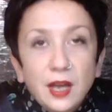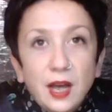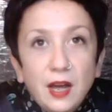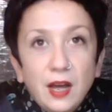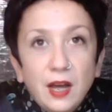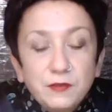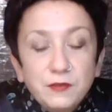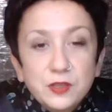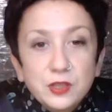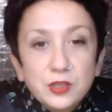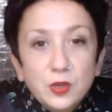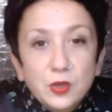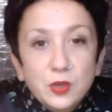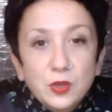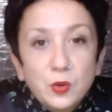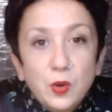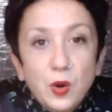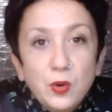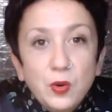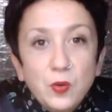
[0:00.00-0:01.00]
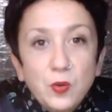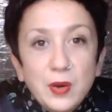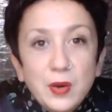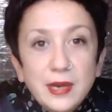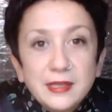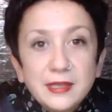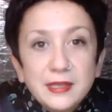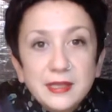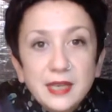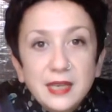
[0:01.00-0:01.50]
after school on a
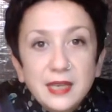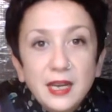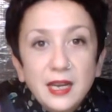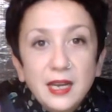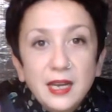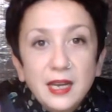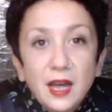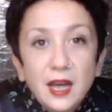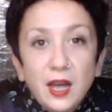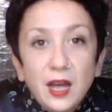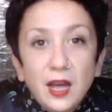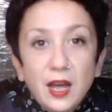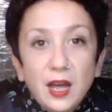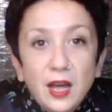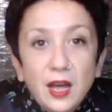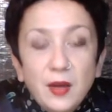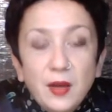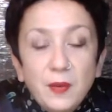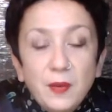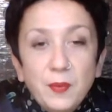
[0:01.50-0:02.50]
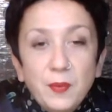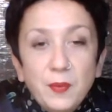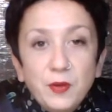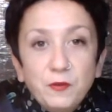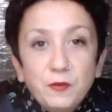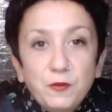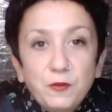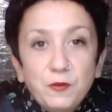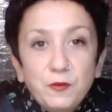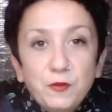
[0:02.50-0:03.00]
Wednesday um,
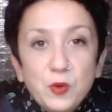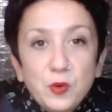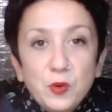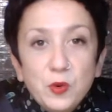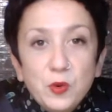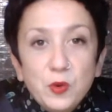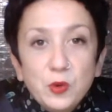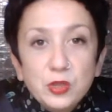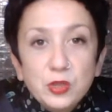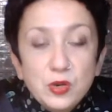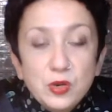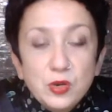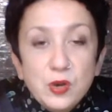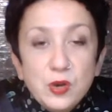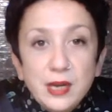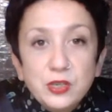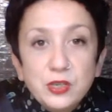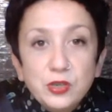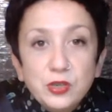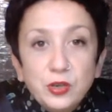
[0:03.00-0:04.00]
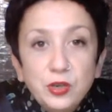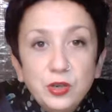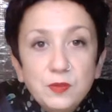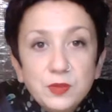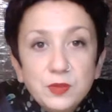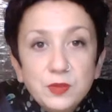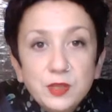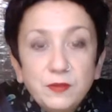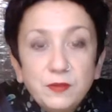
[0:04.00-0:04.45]
for two age groups.